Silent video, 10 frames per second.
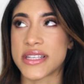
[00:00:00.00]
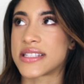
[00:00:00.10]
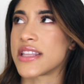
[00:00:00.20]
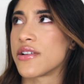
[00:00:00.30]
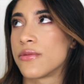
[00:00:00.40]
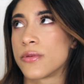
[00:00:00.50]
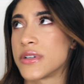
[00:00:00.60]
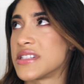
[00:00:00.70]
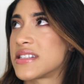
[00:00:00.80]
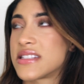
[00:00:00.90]
because there
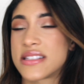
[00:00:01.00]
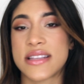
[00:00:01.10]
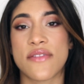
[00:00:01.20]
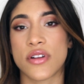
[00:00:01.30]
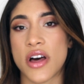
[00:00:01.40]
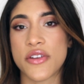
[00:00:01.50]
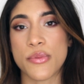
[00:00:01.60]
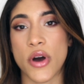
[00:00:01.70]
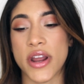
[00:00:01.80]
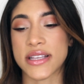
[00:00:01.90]
was several other
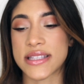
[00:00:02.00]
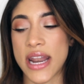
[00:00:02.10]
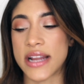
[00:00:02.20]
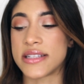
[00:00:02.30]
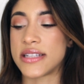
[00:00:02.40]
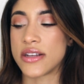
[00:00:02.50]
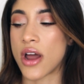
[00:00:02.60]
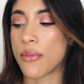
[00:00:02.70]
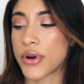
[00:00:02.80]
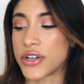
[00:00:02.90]
products that I did
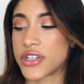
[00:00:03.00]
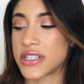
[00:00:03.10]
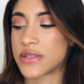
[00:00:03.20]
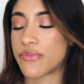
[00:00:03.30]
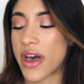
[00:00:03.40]
not purchase.